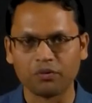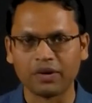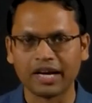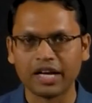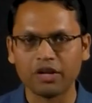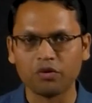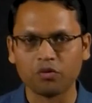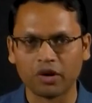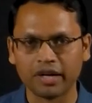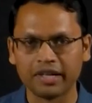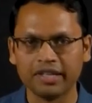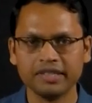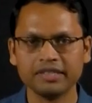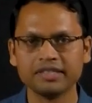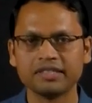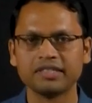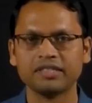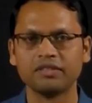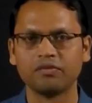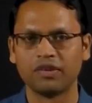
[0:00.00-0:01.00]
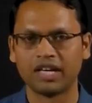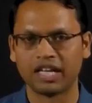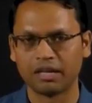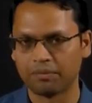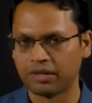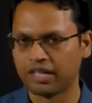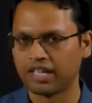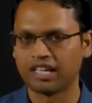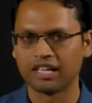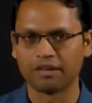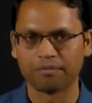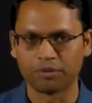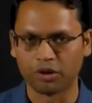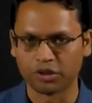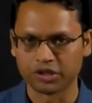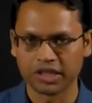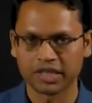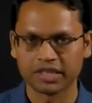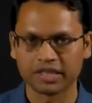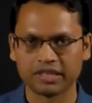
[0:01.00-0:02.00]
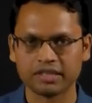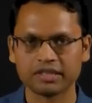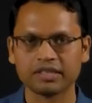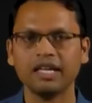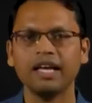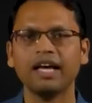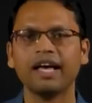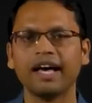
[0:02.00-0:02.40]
where one is, where a particular project is,